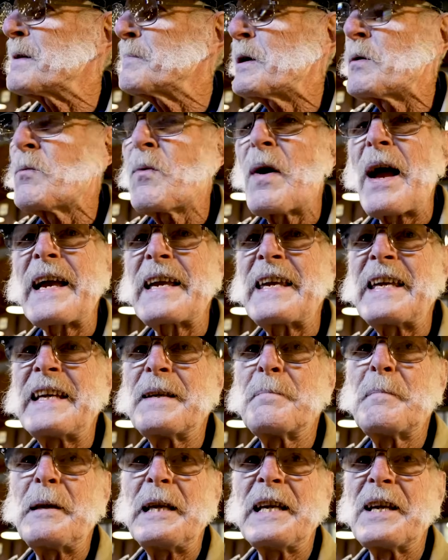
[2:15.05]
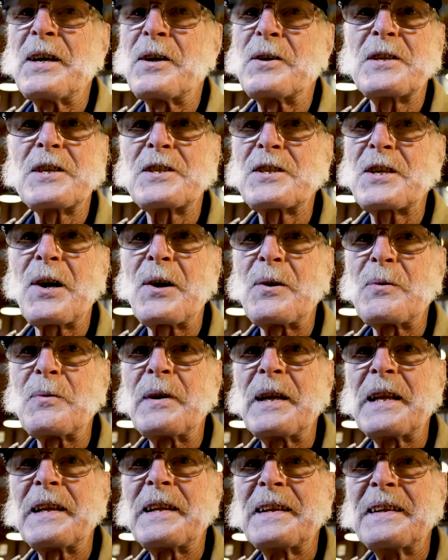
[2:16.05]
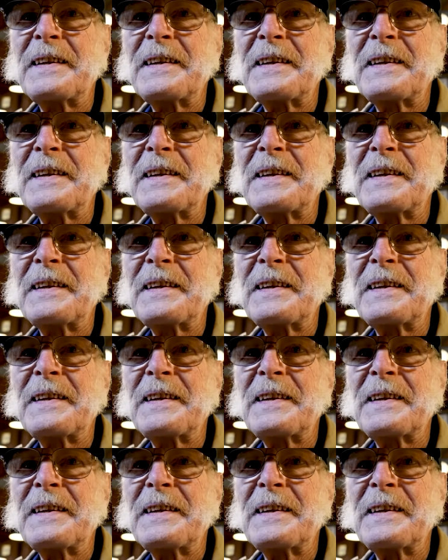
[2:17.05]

to be wacky to be here to start with.